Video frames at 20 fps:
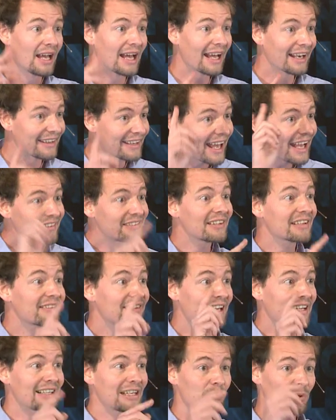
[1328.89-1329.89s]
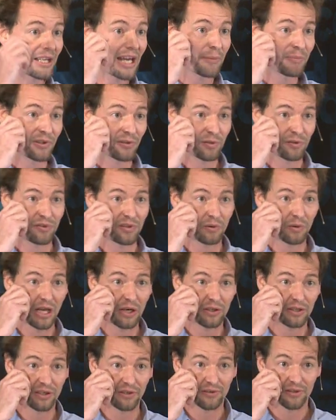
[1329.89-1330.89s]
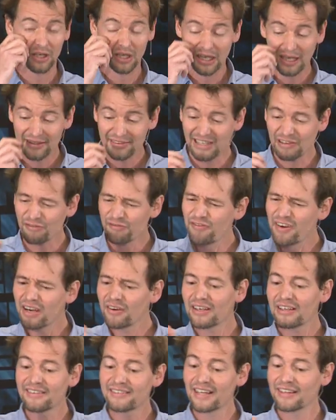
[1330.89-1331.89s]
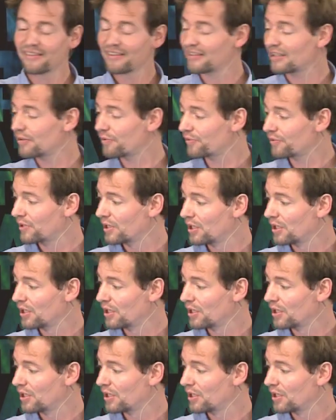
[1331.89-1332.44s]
And that's exactly what happens with singularities. They're very sensitive